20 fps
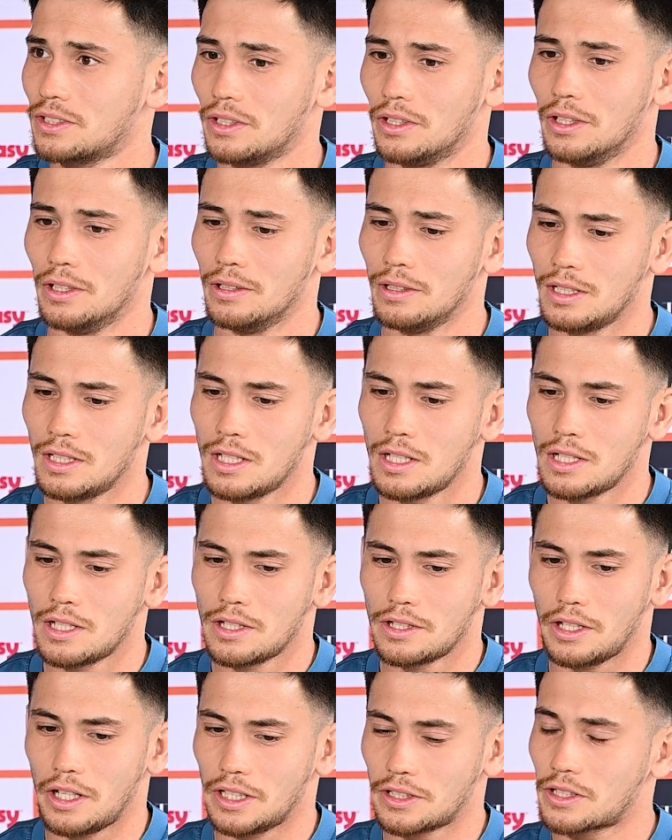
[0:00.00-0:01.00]
So,
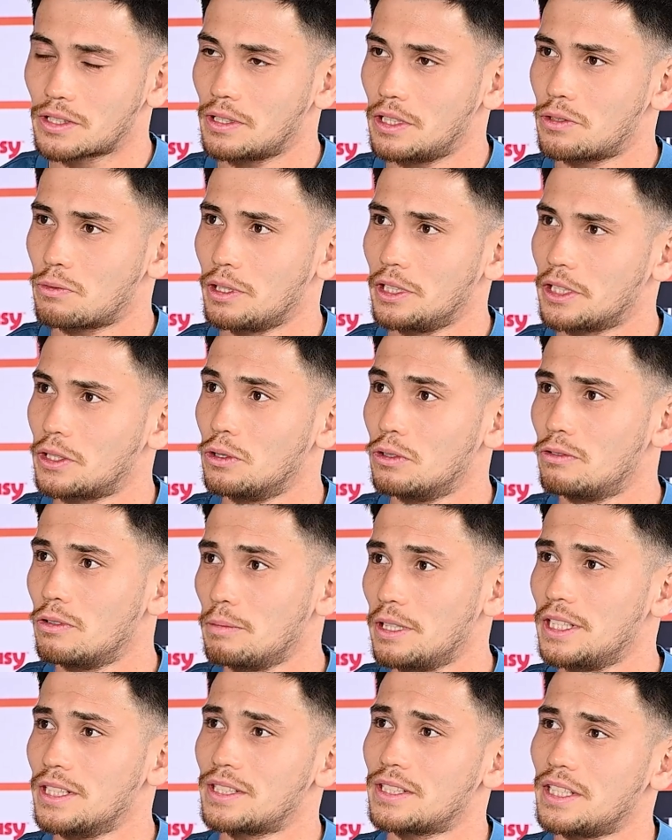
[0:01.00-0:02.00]
yeah, it's really cool for
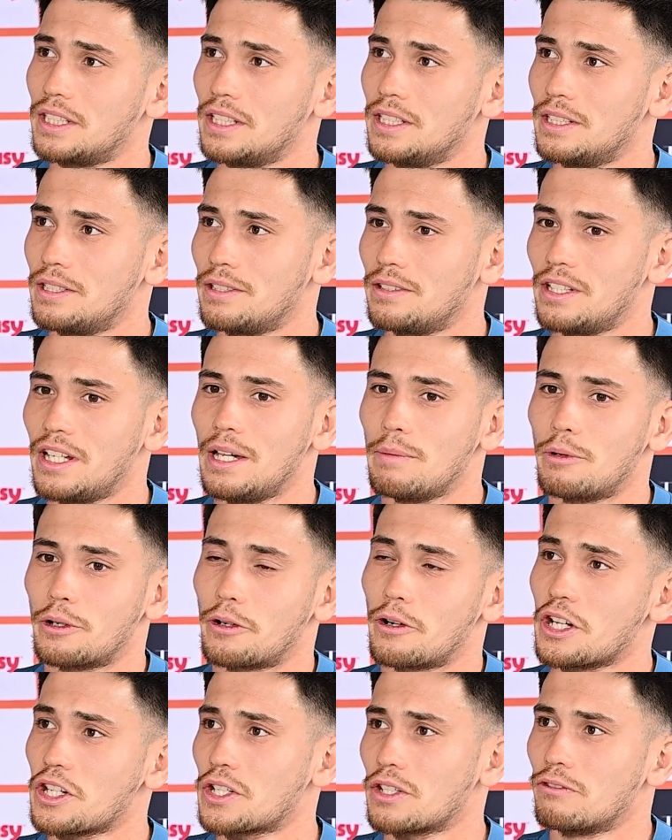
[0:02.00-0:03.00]
me to see their
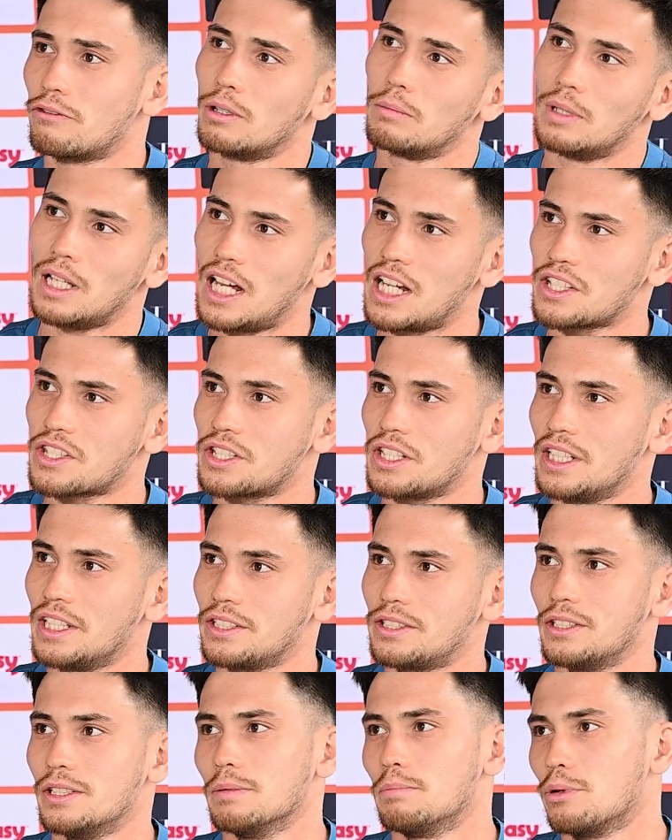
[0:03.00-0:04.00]
progression from last year
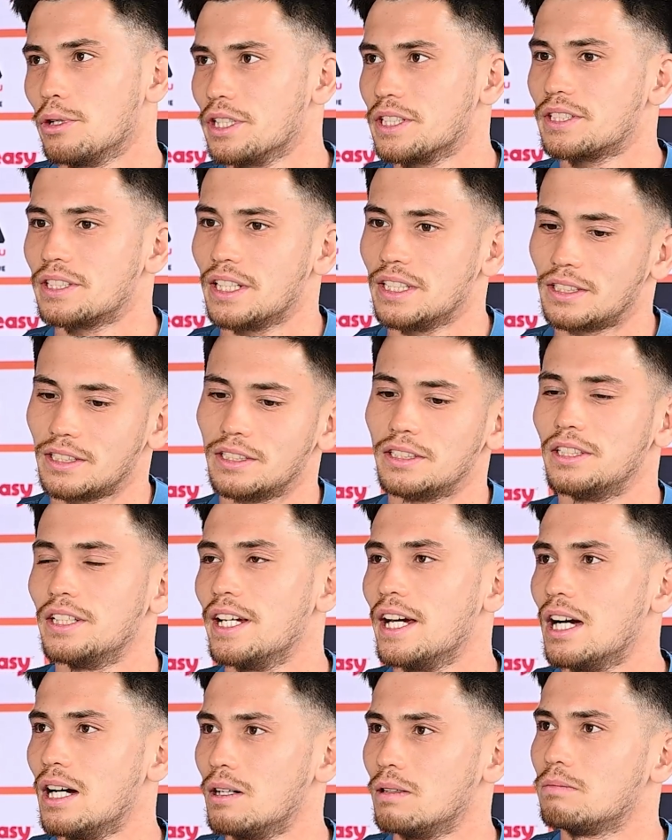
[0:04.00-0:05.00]
to pre-season to
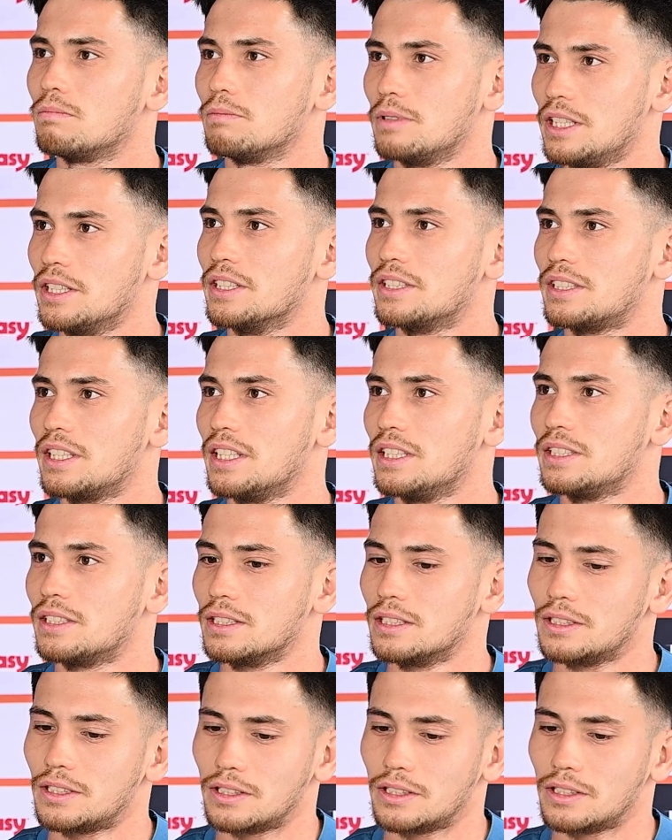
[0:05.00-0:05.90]
now in the season.